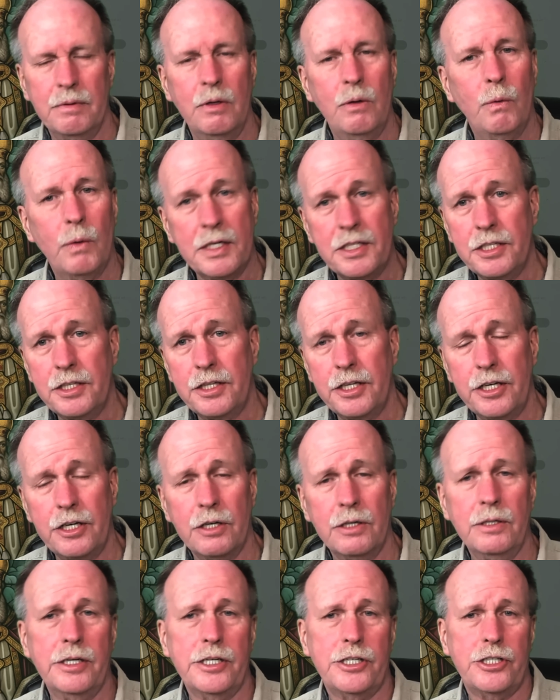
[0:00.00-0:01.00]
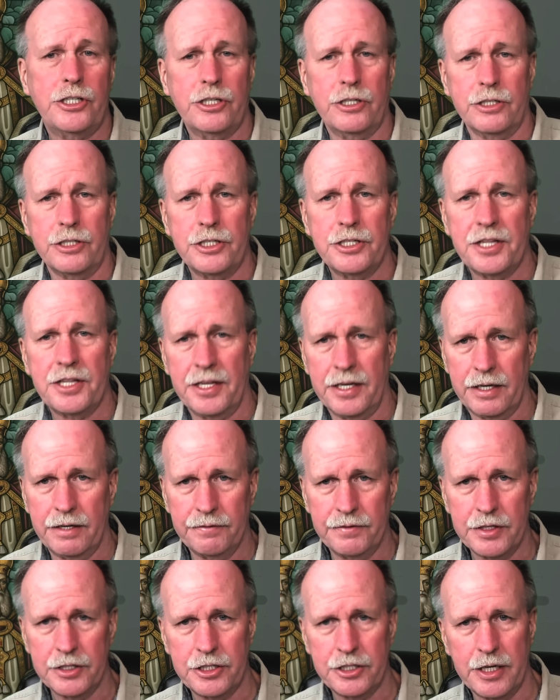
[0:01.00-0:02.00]
What did the early church think
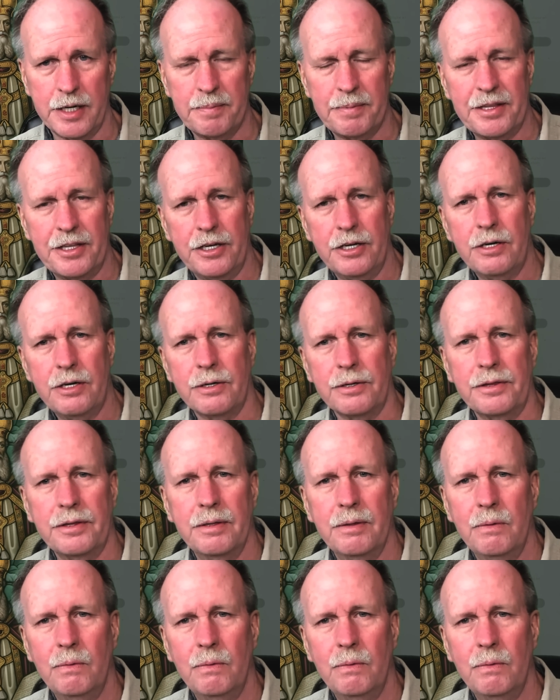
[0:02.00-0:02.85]
of the shape of the Earth?